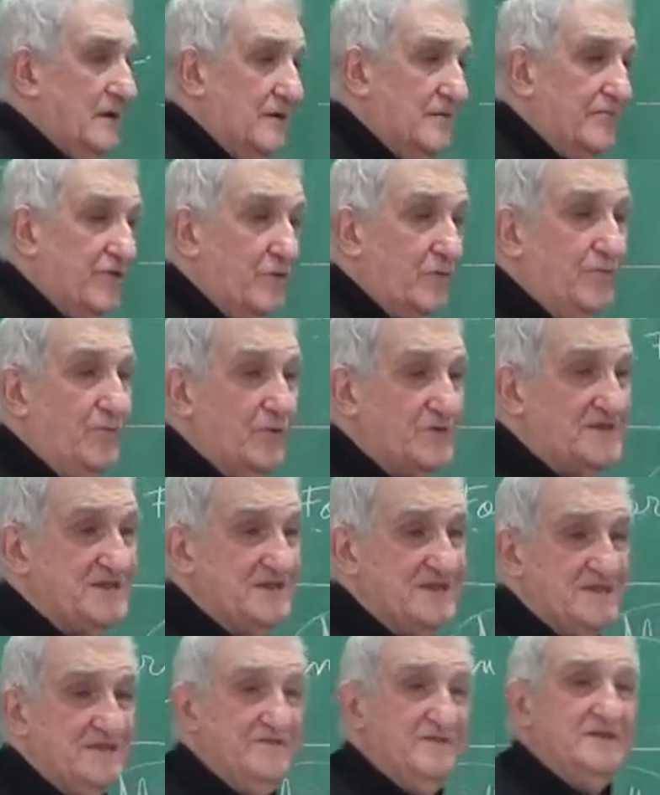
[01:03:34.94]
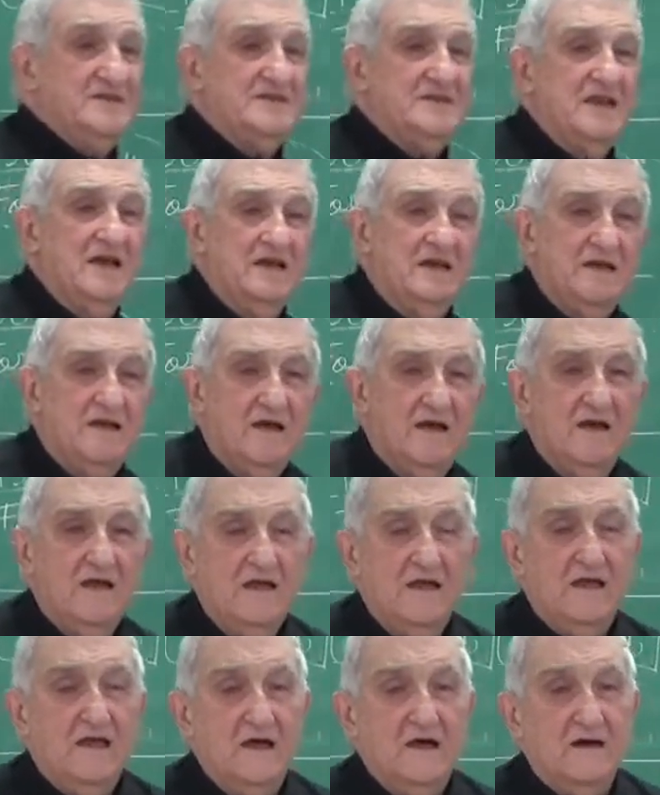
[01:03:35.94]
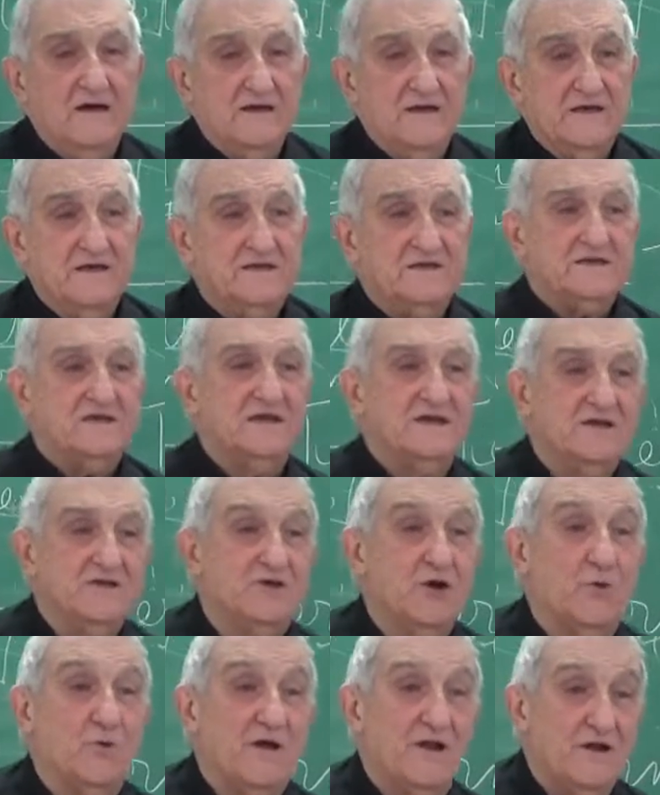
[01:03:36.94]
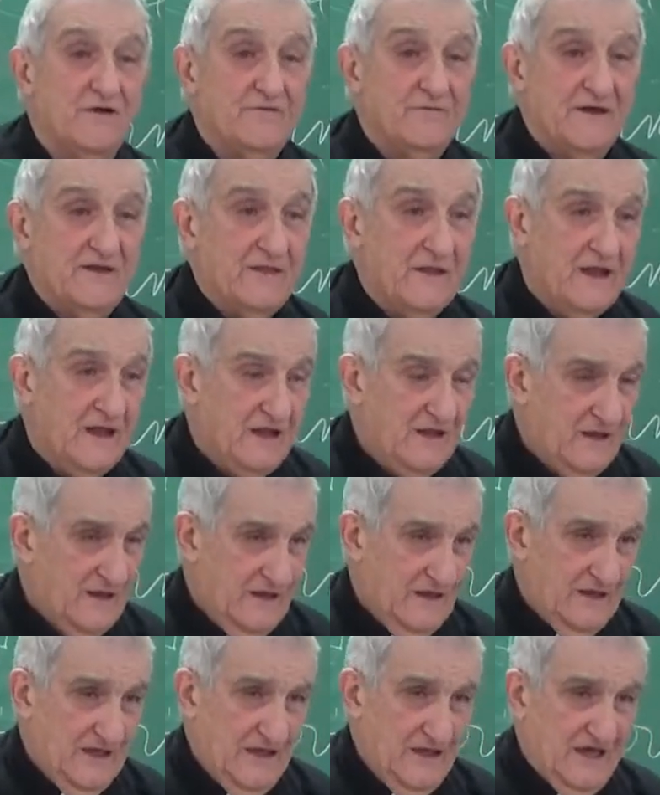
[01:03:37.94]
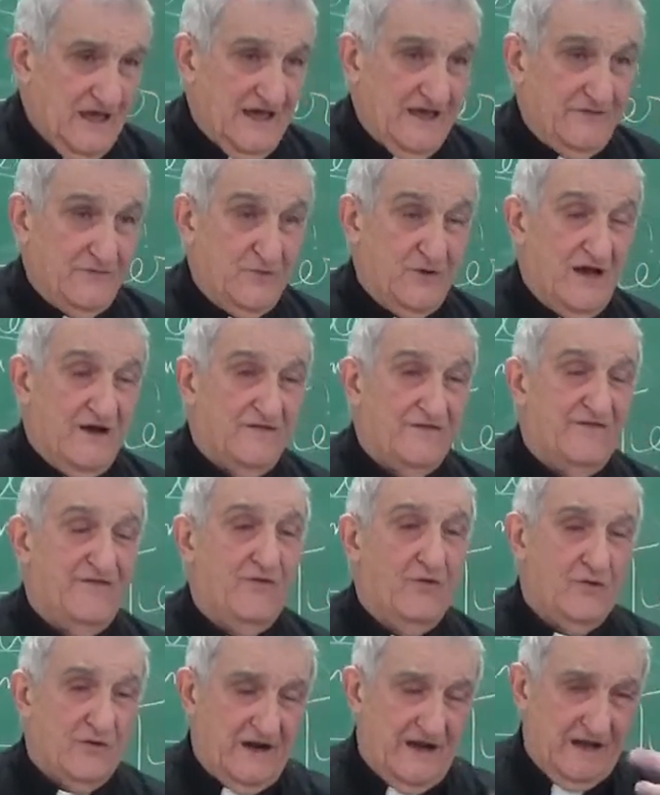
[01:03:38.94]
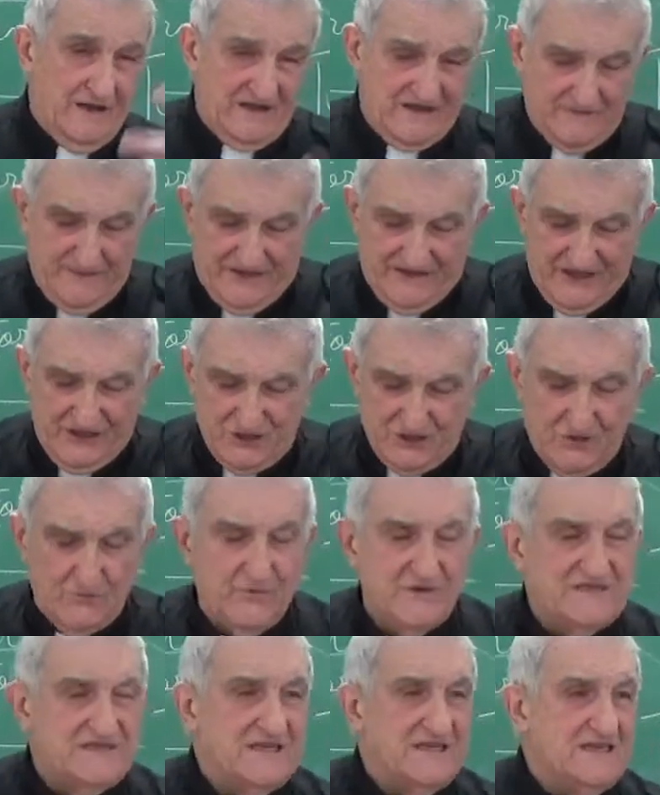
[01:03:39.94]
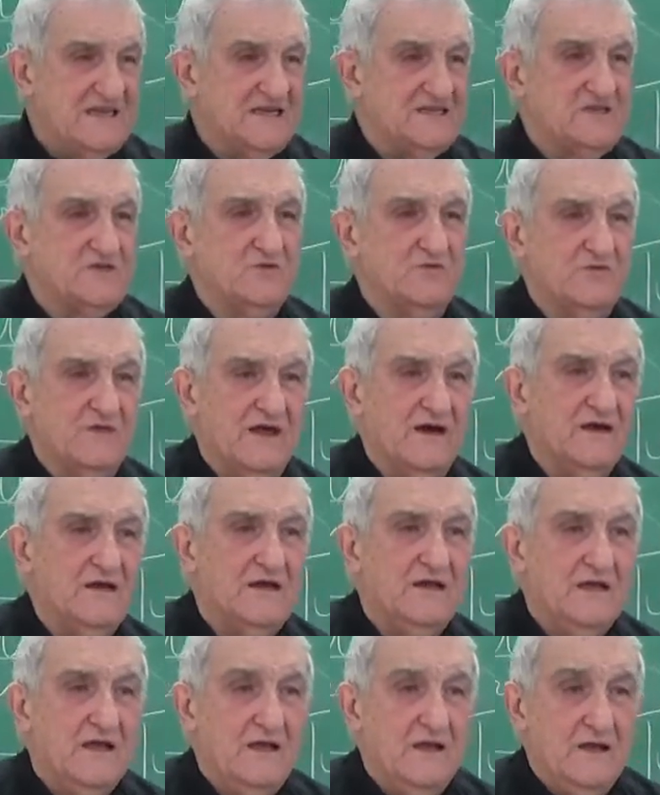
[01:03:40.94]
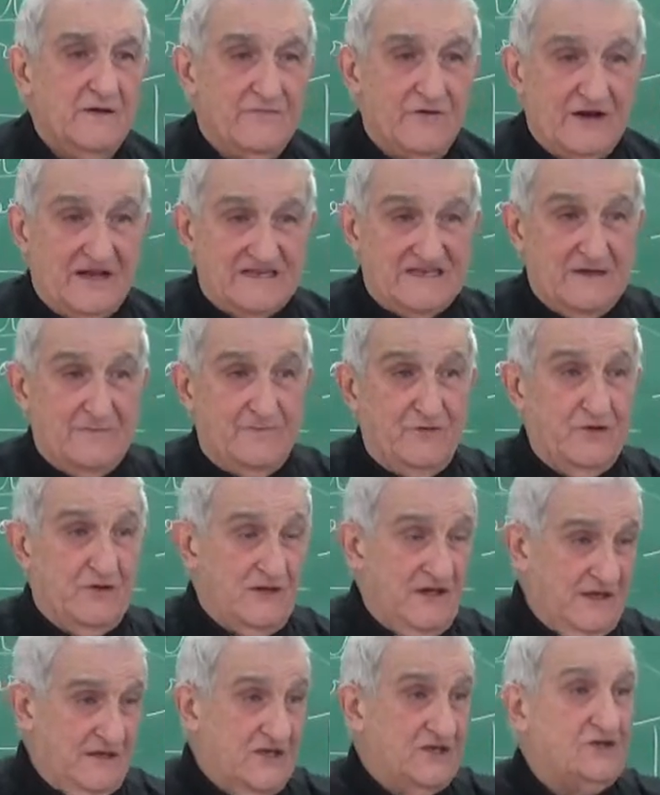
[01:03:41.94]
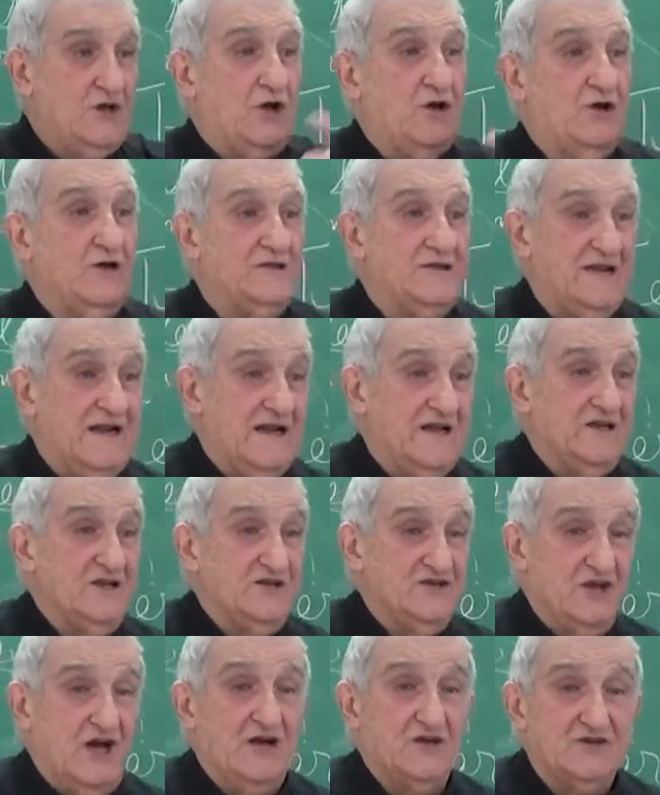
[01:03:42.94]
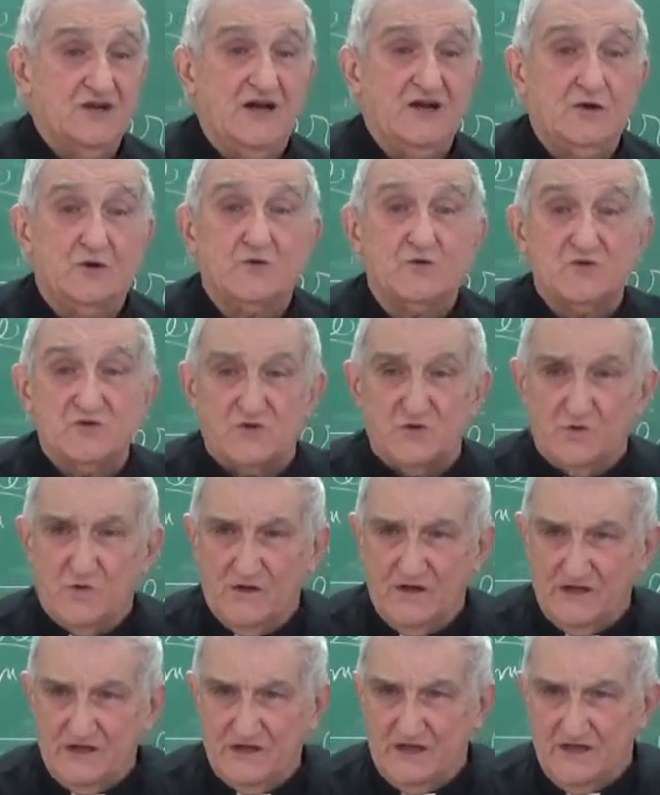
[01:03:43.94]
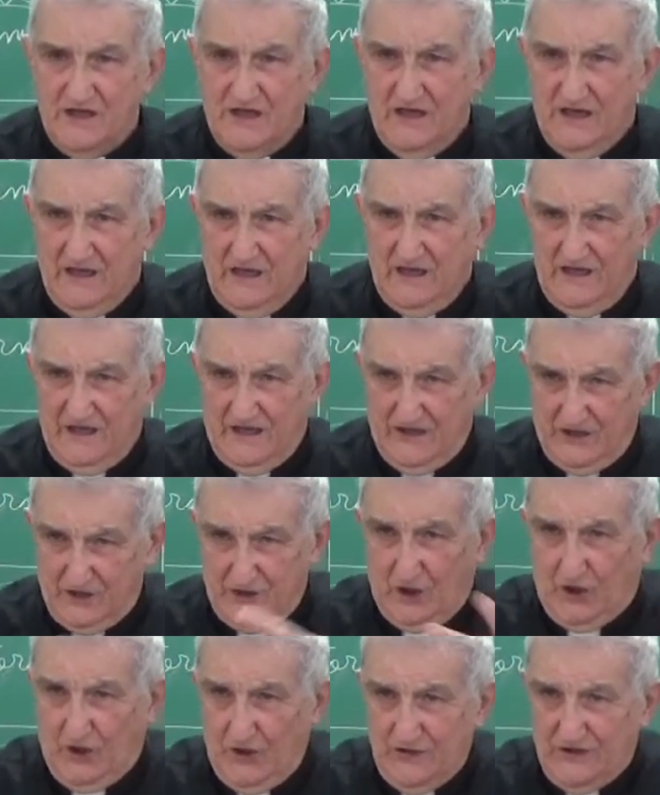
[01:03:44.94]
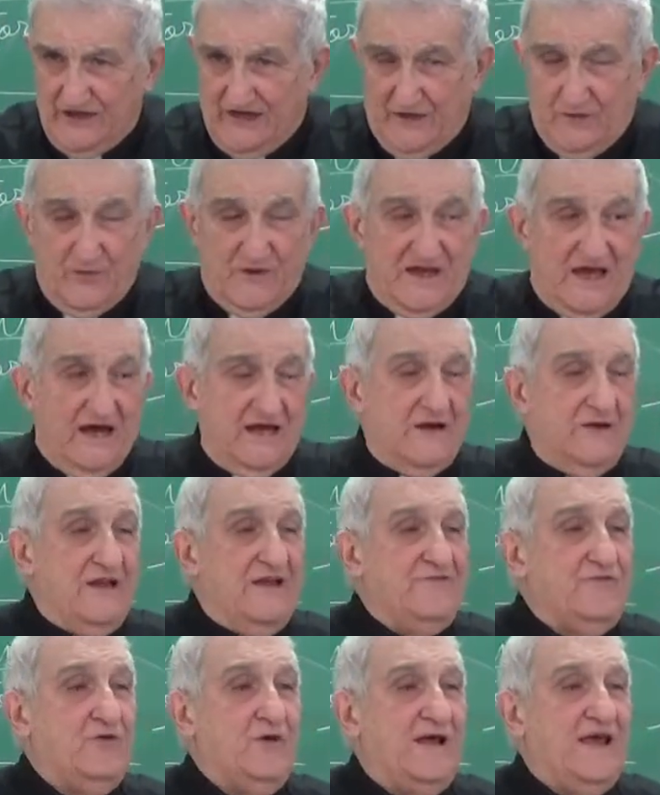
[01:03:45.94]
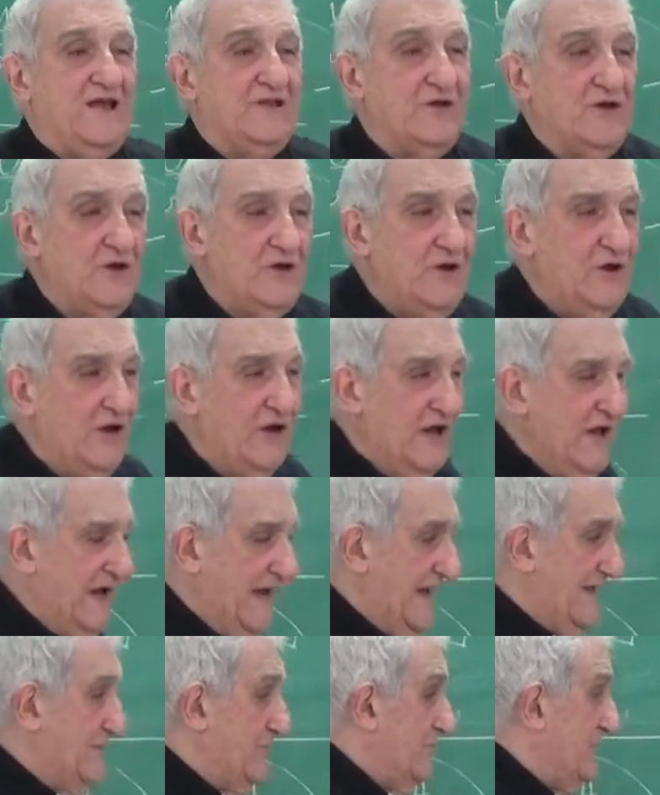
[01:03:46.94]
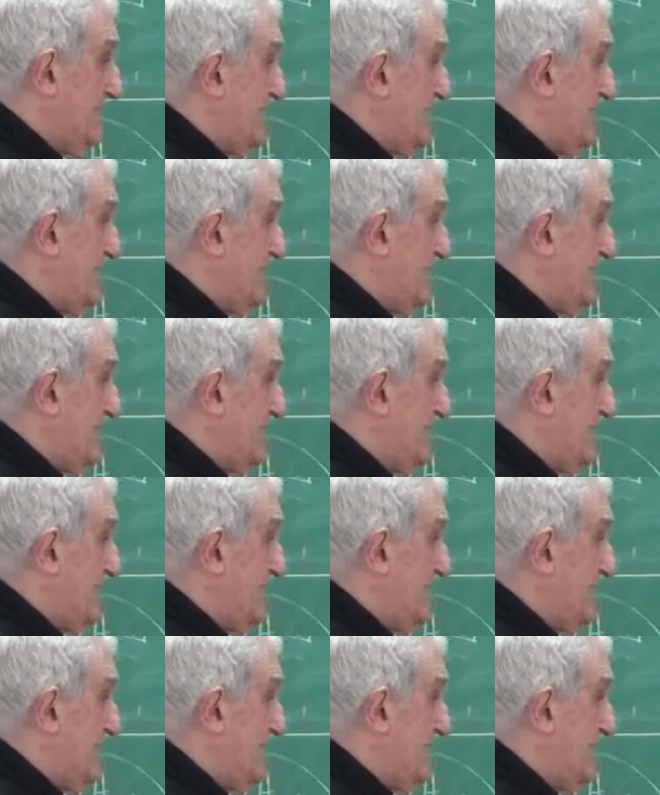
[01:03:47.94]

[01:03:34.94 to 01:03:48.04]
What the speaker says: for positivist is the will of man. And we have 4 explanations, we see that soon. For example, it is a contract, Jean-Jacques Rousseau, in the contract. We are live together, and the